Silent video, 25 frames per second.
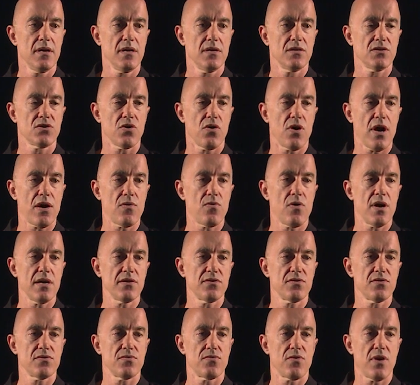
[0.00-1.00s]
So I
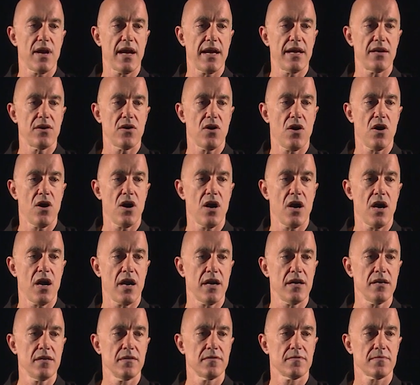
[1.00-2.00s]
want to write
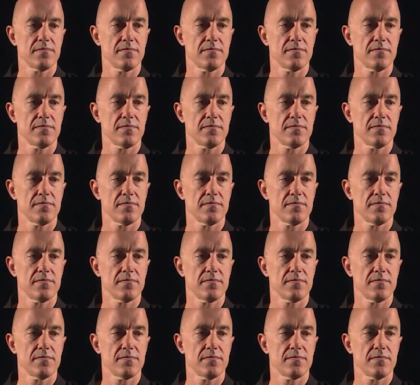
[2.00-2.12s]
r